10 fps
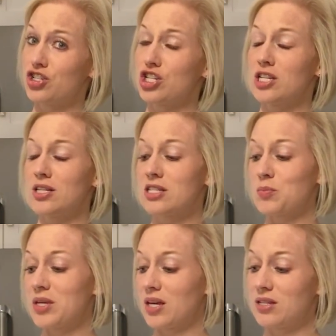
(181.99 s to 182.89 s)
cheese
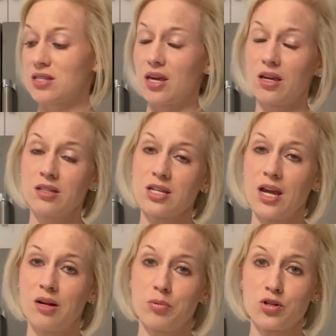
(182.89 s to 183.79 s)
because they
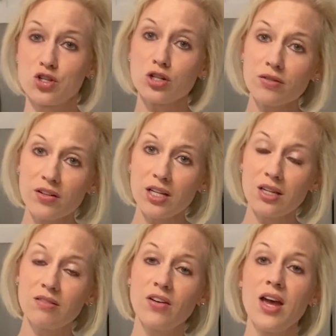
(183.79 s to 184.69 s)
contain a
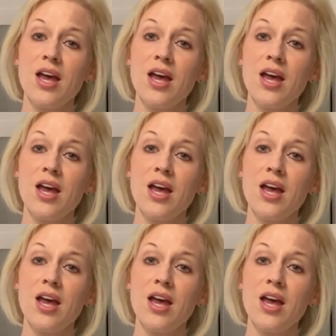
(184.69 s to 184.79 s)
preservative